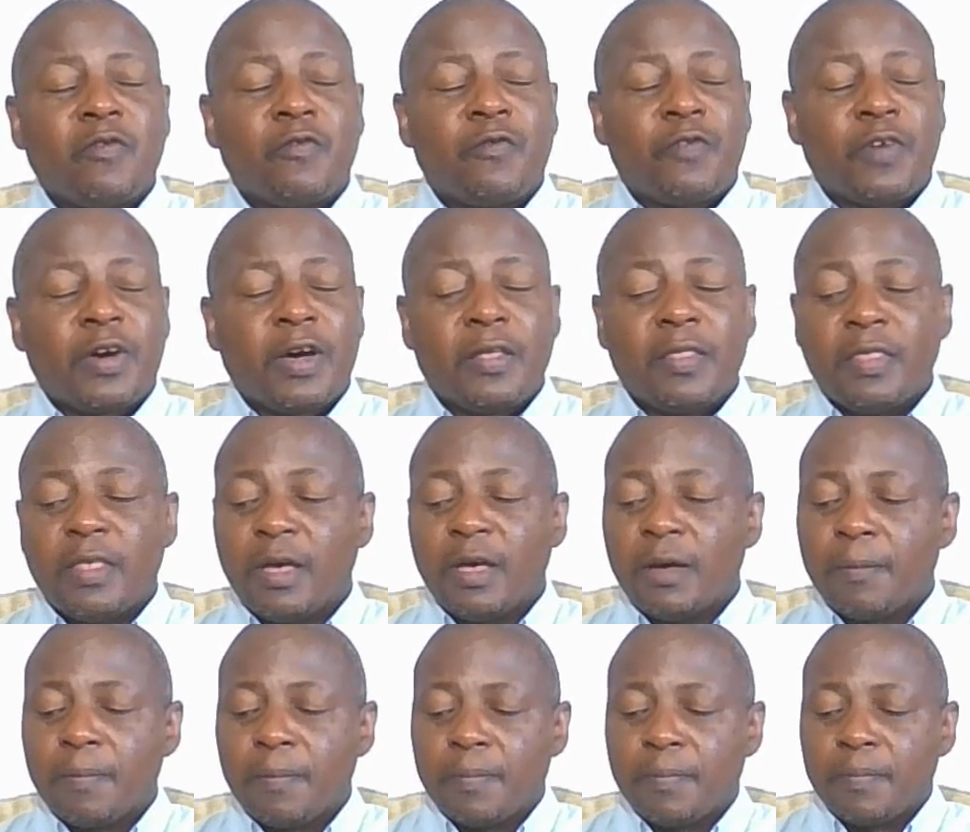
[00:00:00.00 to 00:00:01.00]

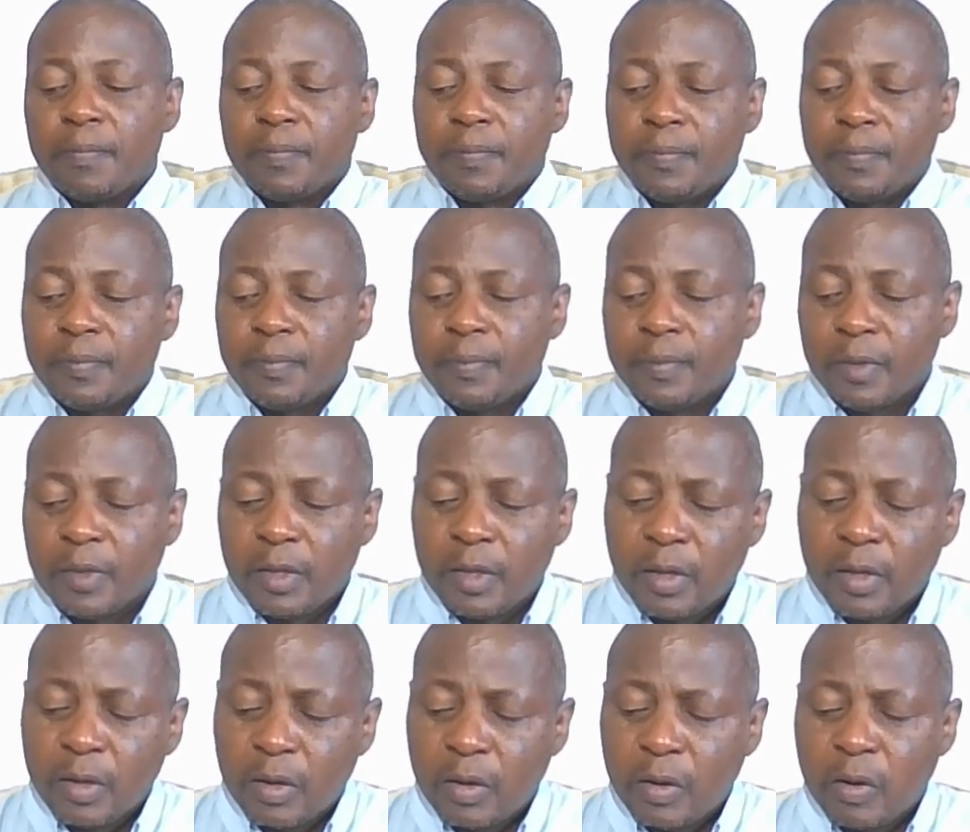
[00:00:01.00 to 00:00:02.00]
Father,
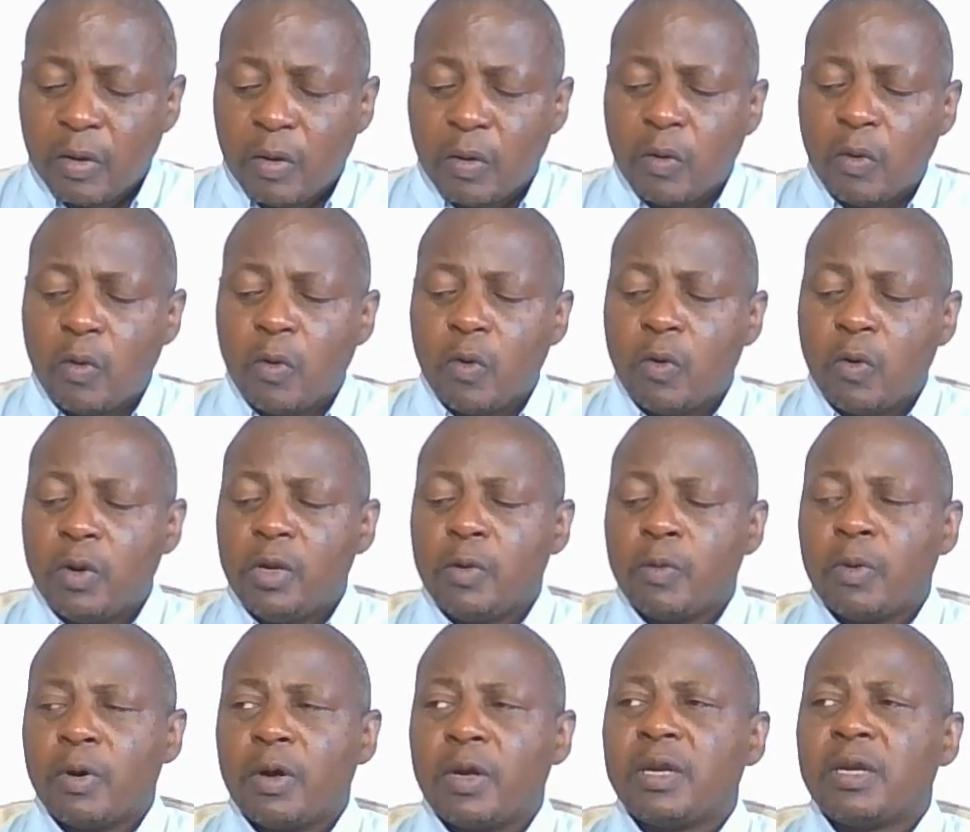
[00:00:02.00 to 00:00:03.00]
Holy
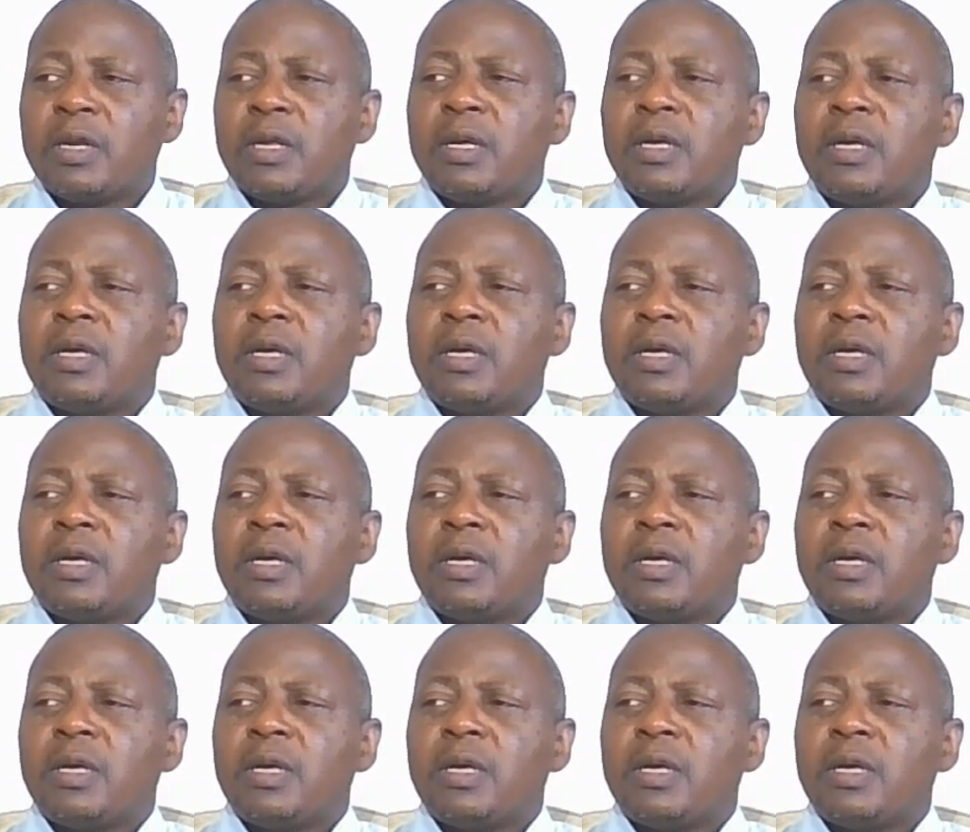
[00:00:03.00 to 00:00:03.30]
One,